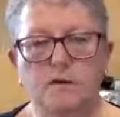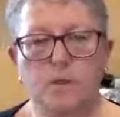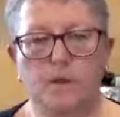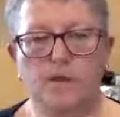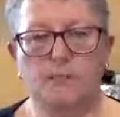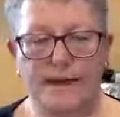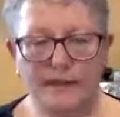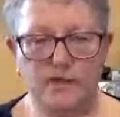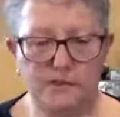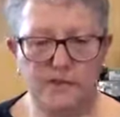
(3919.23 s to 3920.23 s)
when you make
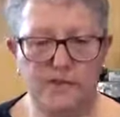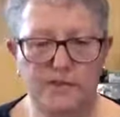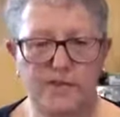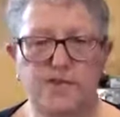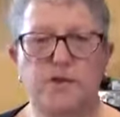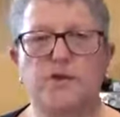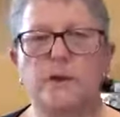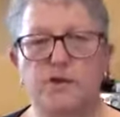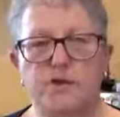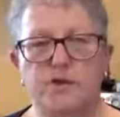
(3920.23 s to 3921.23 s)
your starter, so you
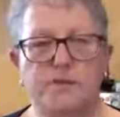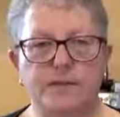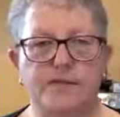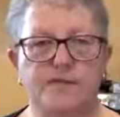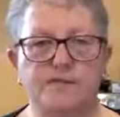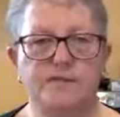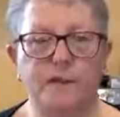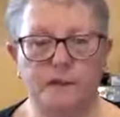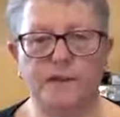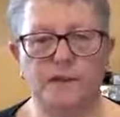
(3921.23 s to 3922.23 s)
might use a mix of
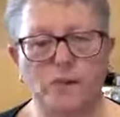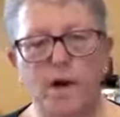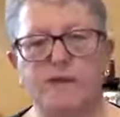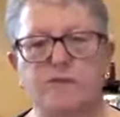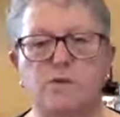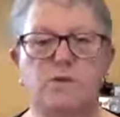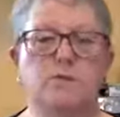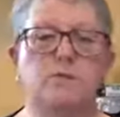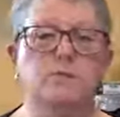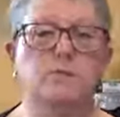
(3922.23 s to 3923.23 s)
wholemeal and white, or
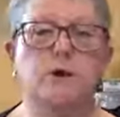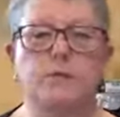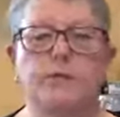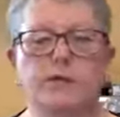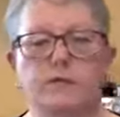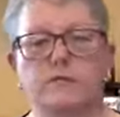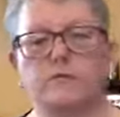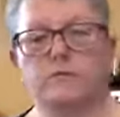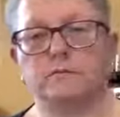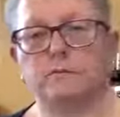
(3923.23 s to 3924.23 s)
wholemeal
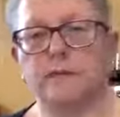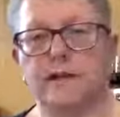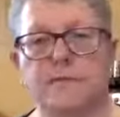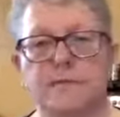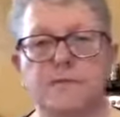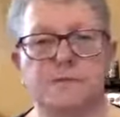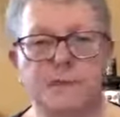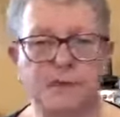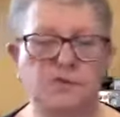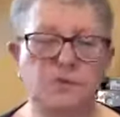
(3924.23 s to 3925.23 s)
and
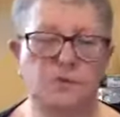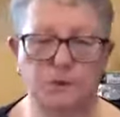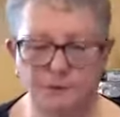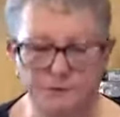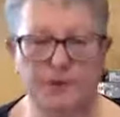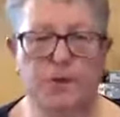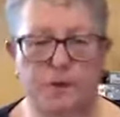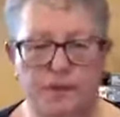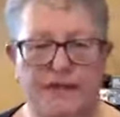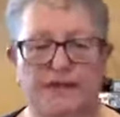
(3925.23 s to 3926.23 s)
spelt, or
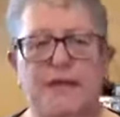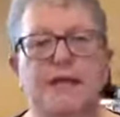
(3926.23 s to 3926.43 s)
a mix.